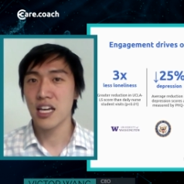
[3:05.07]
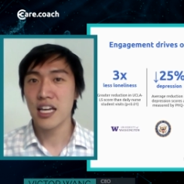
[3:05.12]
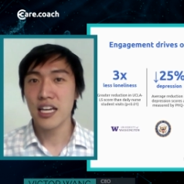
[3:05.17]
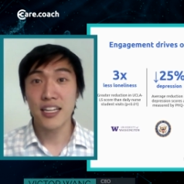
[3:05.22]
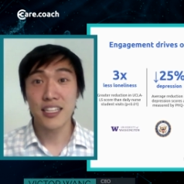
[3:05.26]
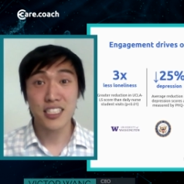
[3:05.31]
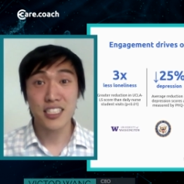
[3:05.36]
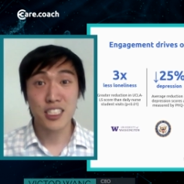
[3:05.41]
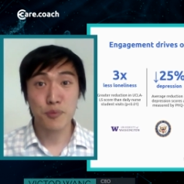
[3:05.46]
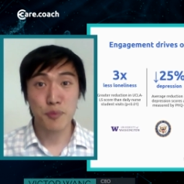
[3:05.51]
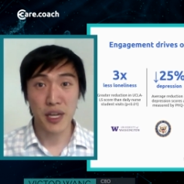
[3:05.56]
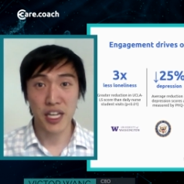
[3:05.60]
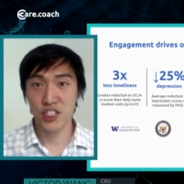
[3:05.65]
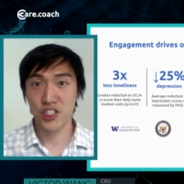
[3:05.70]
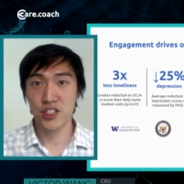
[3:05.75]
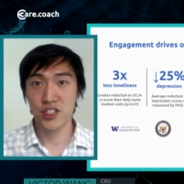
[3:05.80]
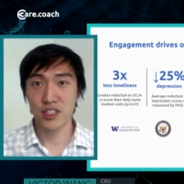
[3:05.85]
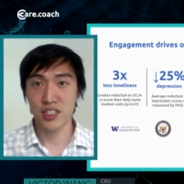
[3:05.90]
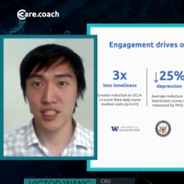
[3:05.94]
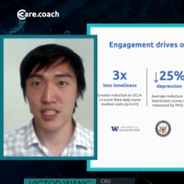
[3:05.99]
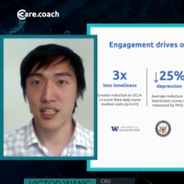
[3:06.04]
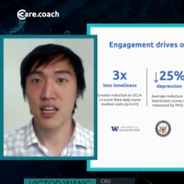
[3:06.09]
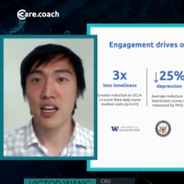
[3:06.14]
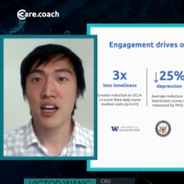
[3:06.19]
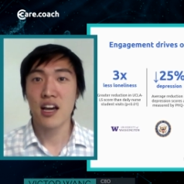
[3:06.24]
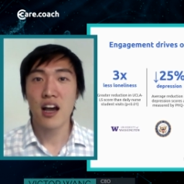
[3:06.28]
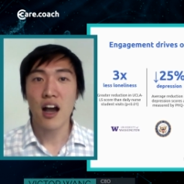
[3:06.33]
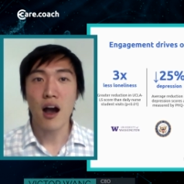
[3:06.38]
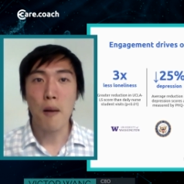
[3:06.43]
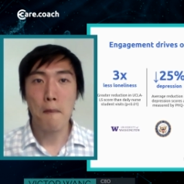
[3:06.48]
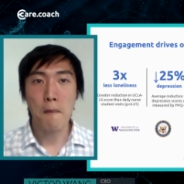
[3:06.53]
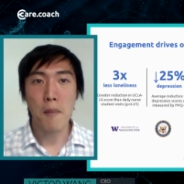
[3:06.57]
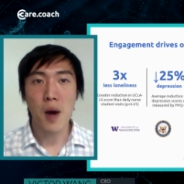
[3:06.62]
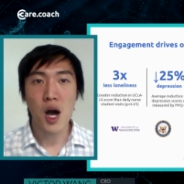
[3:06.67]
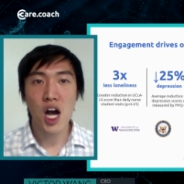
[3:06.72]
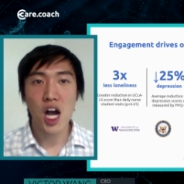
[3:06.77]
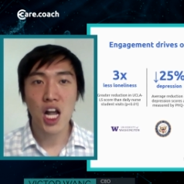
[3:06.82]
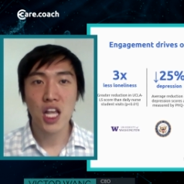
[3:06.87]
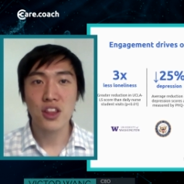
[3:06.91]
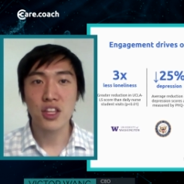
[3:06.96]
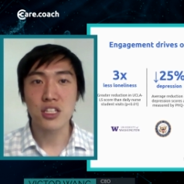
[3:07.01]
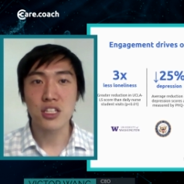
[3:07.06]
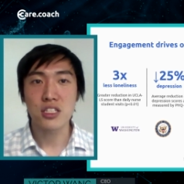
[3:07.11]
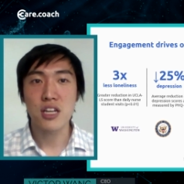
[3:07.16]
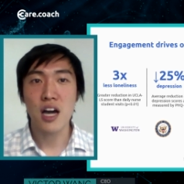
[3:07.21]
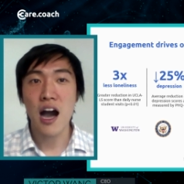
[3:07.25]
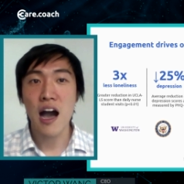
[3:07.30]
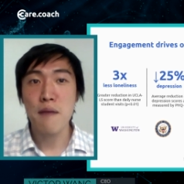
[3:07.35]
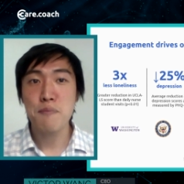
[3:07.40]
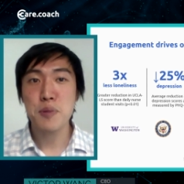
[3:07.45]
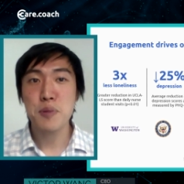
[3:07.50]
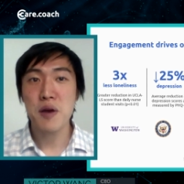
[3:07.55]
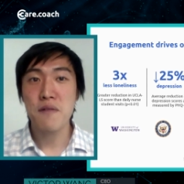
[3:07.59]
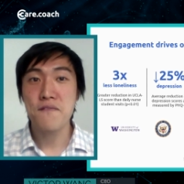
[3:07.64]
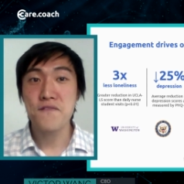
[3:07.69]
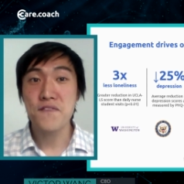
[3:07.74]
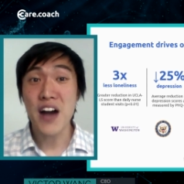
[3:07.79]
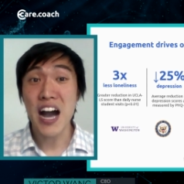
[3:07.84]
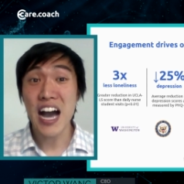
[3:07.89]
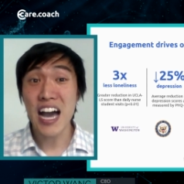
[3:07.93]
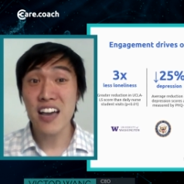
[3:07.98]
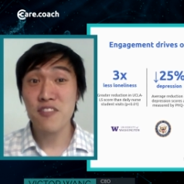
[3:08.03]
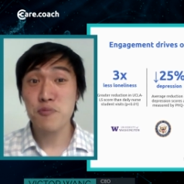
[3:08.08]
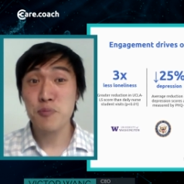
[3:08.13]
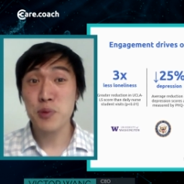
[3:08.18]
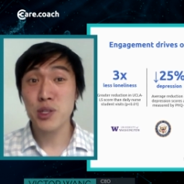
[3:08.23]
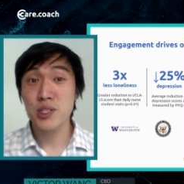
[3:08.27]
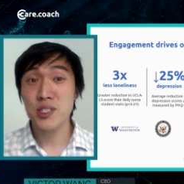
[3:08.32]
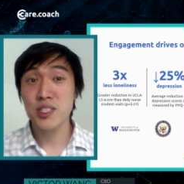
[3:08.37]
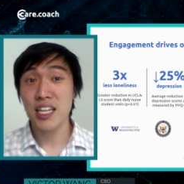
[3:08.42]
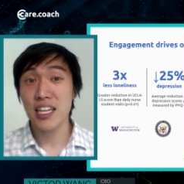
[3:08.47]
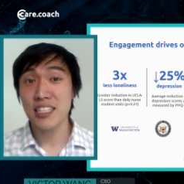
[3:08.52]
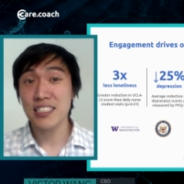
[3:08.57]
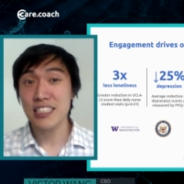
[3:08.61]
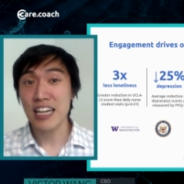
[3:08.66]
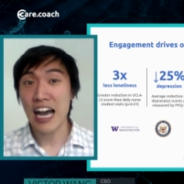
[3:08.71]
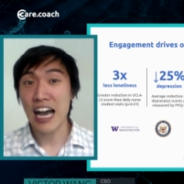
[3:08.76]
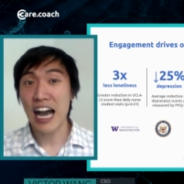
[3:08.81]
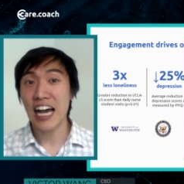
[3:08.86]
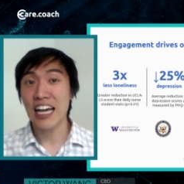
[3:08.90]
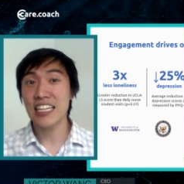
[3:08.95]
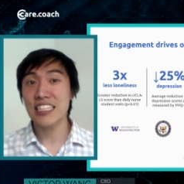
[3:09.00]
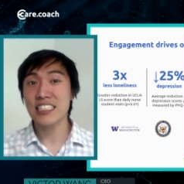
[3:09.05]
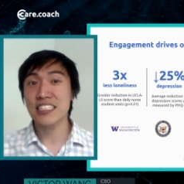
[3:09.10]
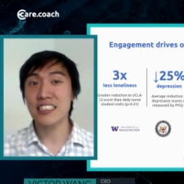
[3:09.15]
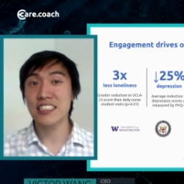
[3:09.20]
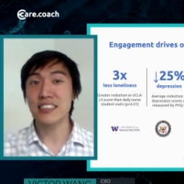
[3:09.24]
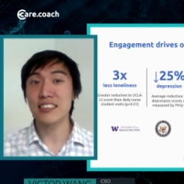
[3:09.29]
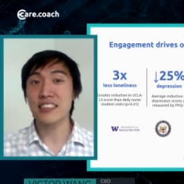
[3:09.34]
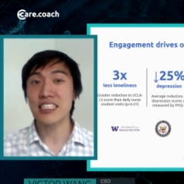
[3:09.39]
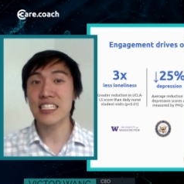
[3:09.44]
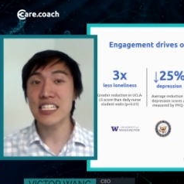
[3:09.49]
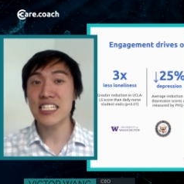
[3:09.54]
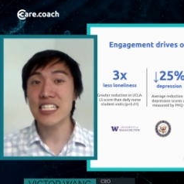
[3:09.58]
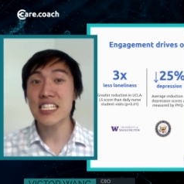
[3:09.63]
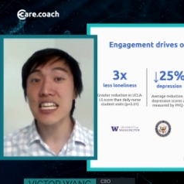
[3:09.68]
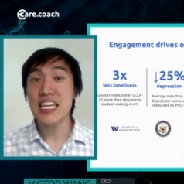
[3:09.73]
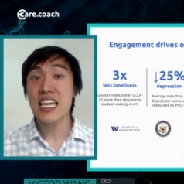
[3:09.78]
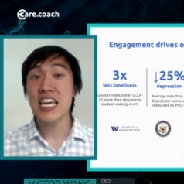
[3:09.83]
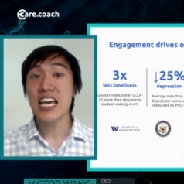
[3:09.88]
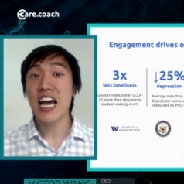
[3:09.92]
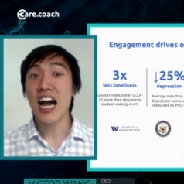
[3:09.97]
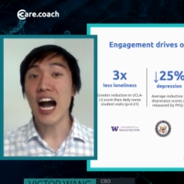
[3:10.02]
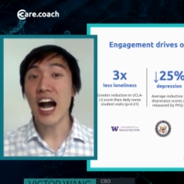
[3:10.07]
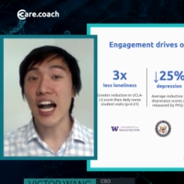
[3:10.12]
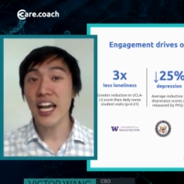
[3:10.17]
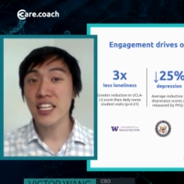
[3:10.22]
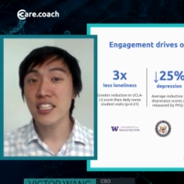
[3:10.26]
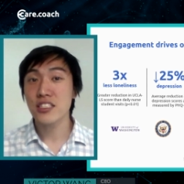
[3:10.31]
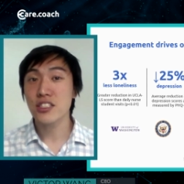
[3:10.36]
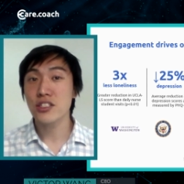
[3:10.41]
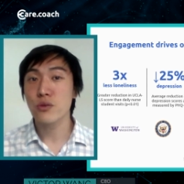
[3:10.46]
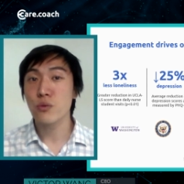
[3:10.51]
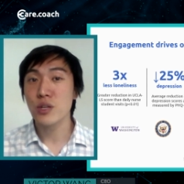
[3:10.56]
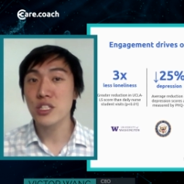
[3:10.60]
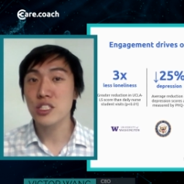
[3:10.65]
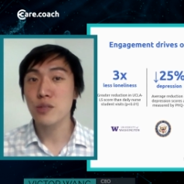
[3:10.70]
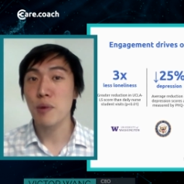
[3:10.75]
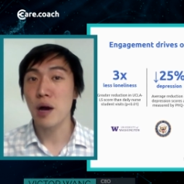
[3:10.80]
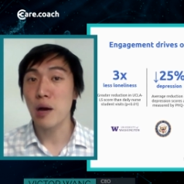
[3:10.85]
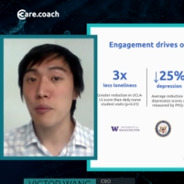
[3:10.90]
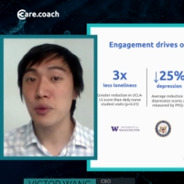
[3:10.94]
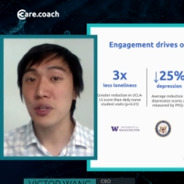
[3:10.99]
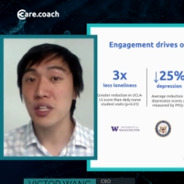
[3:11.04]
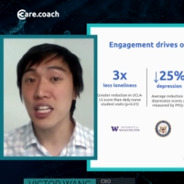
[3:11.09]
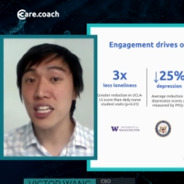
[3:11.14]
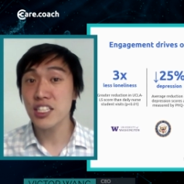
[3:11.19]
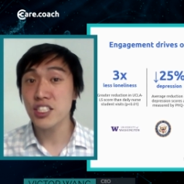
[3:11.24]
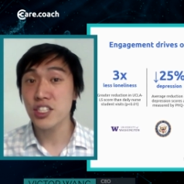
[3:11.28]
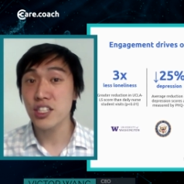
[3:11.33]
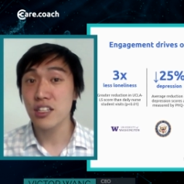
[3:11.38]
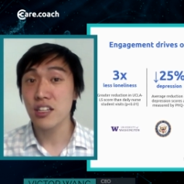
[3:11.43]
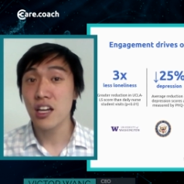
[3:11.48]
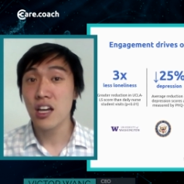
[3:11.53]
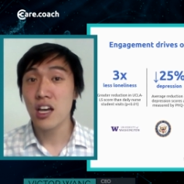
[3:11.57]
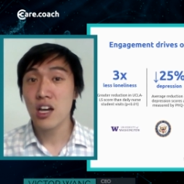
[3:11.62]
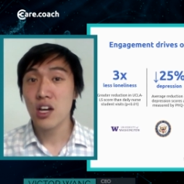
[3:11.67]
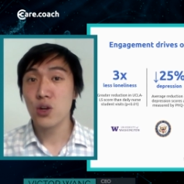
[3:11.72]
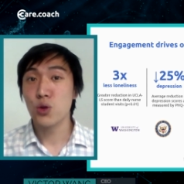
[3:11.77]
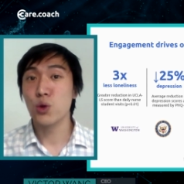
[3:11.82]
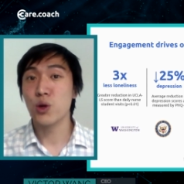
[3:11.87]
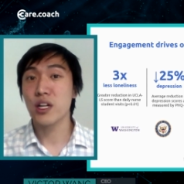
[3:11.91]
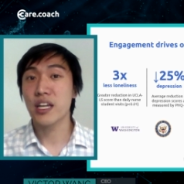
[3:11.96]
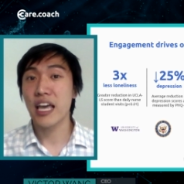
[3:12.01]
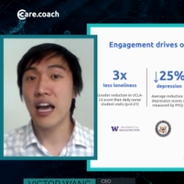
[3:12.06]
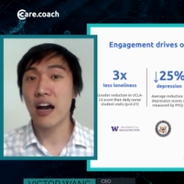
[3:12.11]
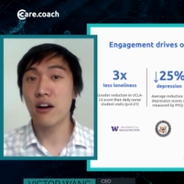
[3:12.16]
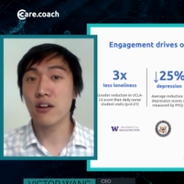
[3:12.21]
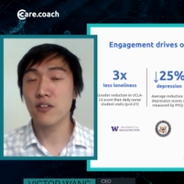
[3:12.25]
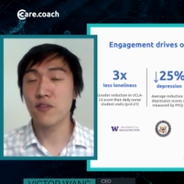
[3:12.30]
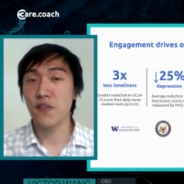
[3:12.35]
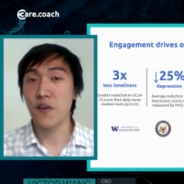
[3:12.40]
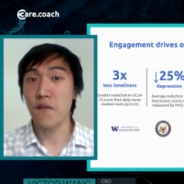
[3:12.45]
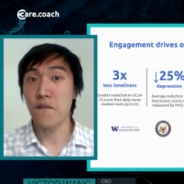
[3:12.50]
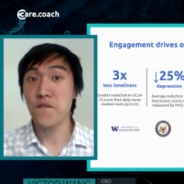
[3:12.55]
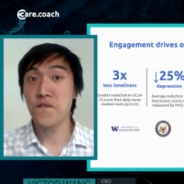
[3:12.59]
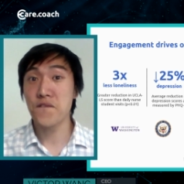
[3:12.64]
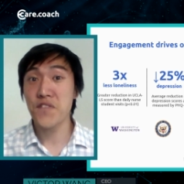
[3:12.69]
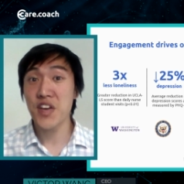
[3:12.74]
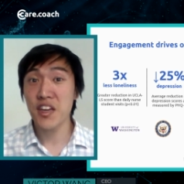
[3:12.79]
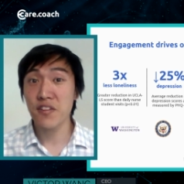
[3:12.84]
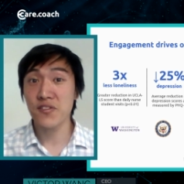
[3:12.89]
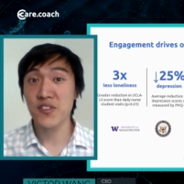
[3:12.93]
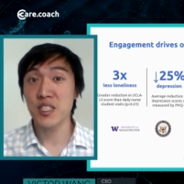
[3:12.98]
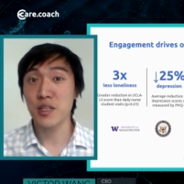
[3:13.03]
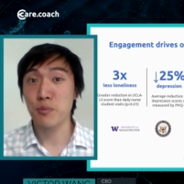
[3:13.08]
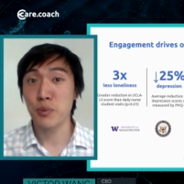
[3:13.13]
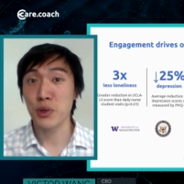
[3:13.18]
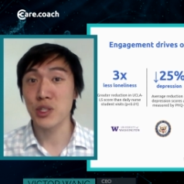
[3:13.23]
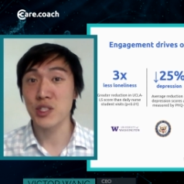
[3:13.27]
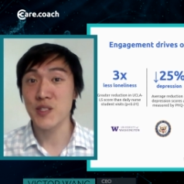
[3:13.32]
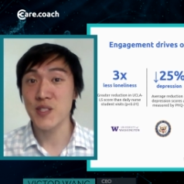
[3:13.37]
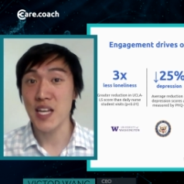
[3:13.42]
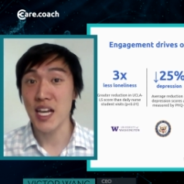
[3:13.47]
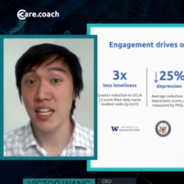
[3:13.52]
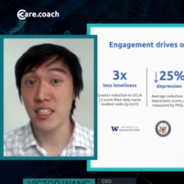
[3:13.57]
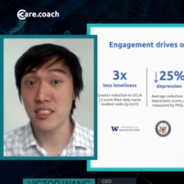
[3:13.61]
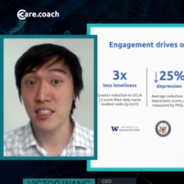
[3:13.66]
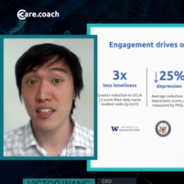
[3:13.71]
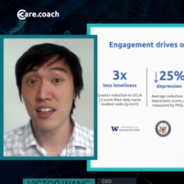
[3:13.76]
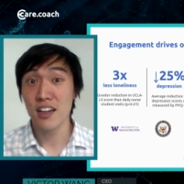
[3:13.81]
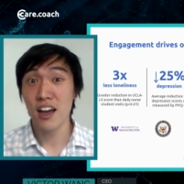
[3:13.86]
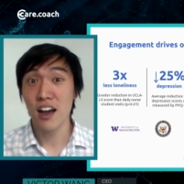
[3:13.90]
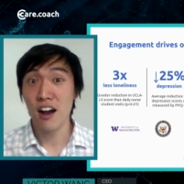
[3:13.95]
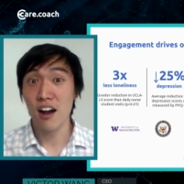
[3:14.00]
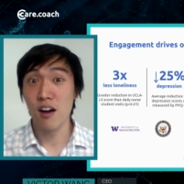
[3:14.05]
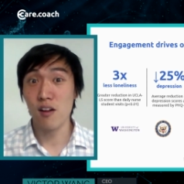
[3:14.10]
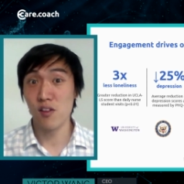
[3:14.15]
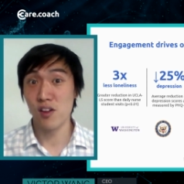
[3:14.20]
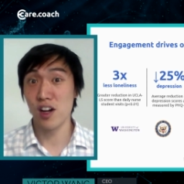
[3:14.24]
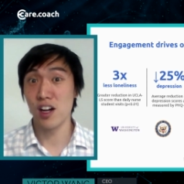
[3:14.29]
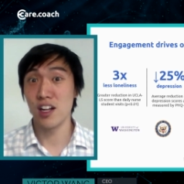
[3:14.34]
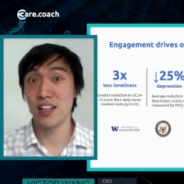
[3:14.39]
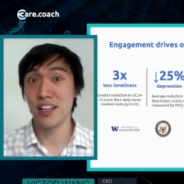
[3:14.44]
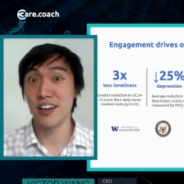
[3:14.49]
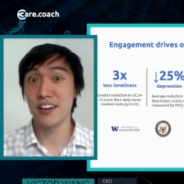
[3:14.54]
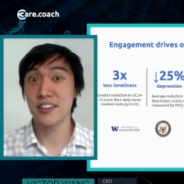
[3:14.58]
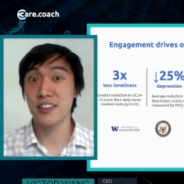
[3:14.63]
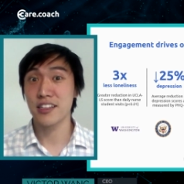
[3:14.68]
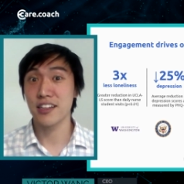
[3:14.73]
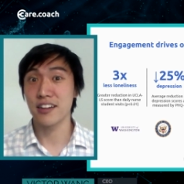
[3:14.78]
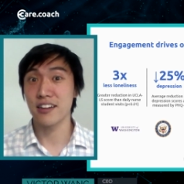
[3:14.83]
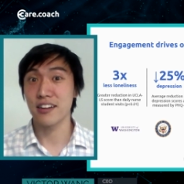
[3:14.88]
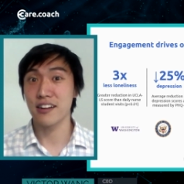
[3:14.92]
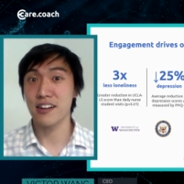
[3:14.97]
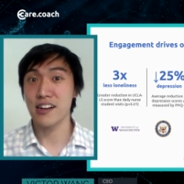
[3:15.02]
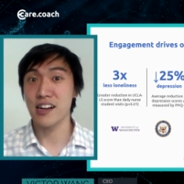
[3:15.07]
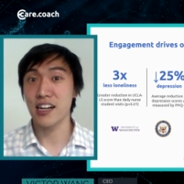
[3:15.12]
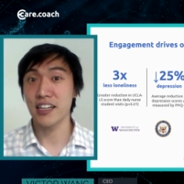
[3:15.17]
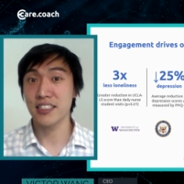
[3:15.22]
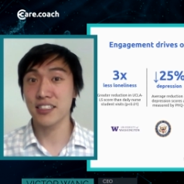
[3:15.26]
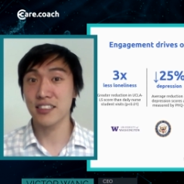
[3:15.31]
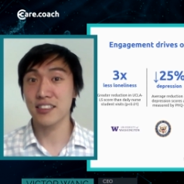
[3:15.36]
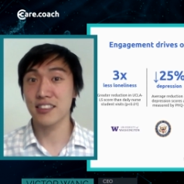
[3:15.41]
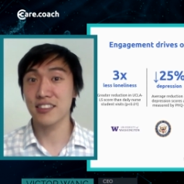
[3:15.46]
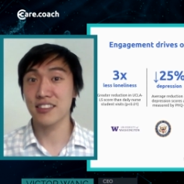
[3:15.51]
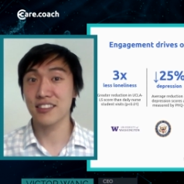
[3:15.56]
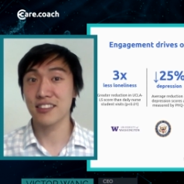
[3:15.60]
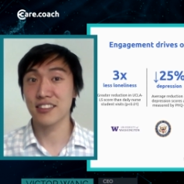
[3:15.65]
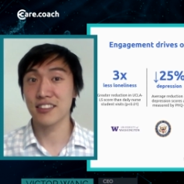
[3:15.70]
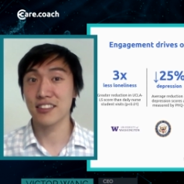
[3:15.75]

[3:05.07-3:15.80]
especially among the top 5% highest need, highest risk population who account for 50% of all healthcare costs.